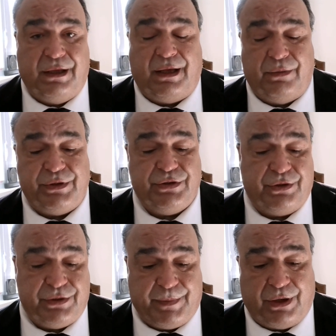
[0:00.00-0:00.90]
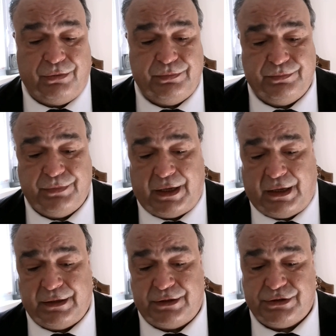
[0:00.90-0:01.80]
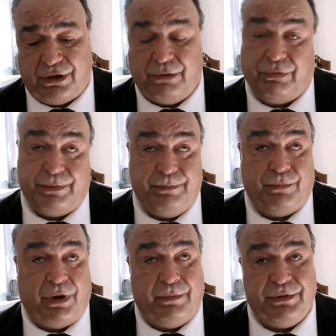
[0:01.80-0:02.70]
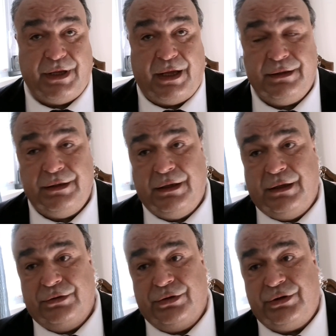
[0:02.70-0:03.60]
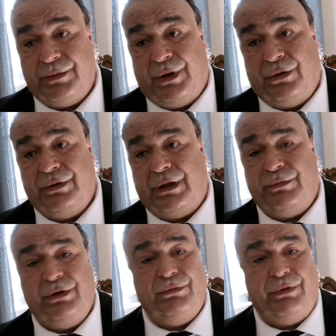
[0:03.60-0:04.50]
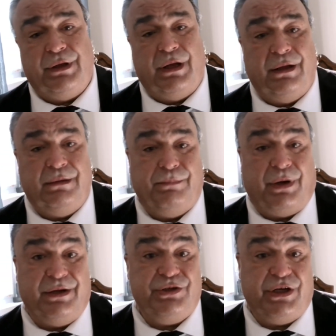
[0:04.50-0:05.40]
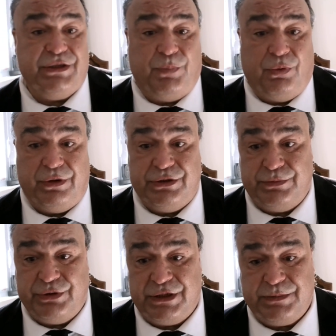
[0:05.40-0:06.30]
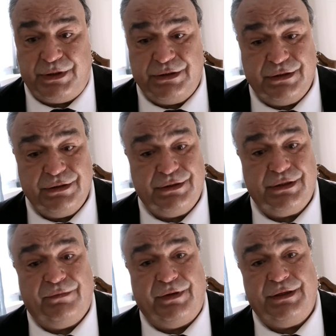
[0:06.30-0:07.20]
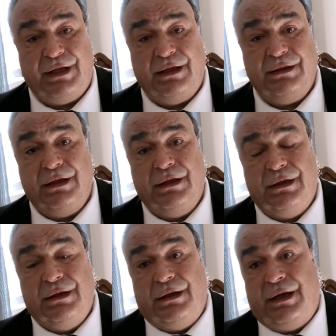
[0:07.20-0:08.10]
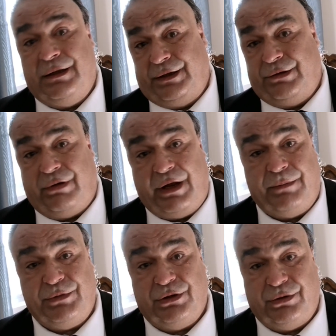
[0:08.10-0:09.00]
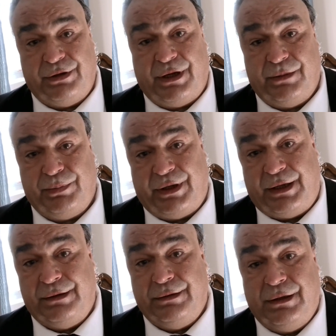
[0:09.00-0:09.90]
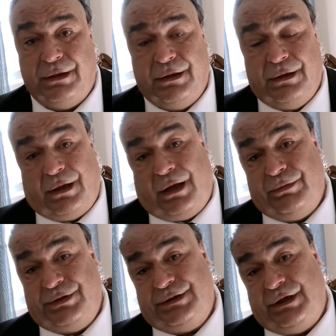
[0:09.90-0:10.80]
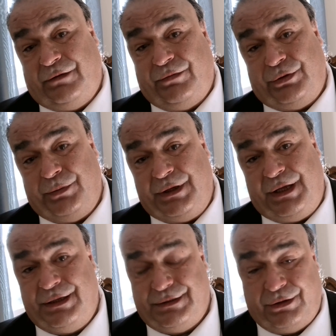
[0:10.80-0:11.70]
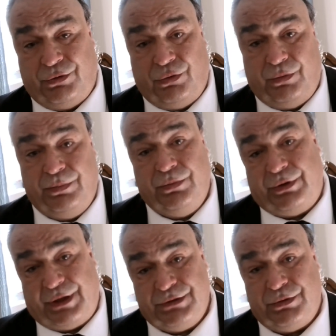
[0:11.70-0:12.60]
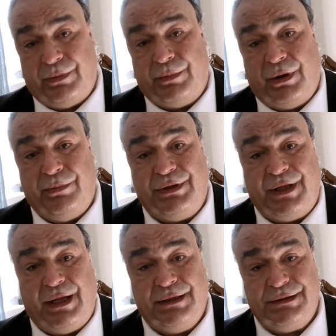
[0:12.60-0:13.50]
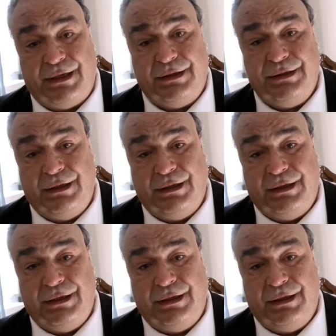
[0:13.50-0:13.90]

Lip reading: and we took them out, and I started with mom and dad, took them out, and we bought a chess board and some chess pieces and stuff like that, and I crammed to learn how to play. I was sick for 3 days at home. Well, that's what my mom and dad said.